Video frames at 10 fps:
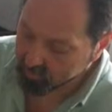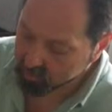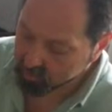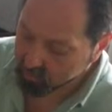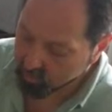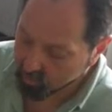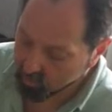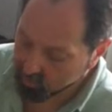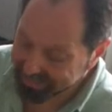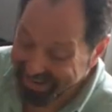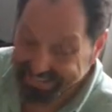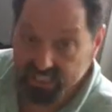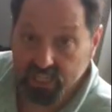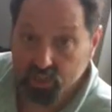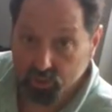which is reward and
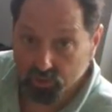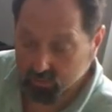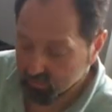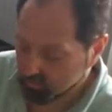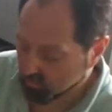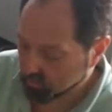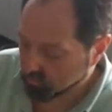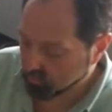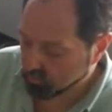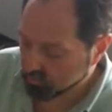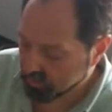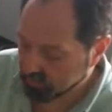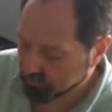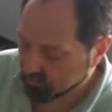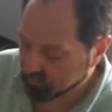addiction. So you use
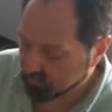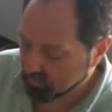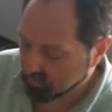that for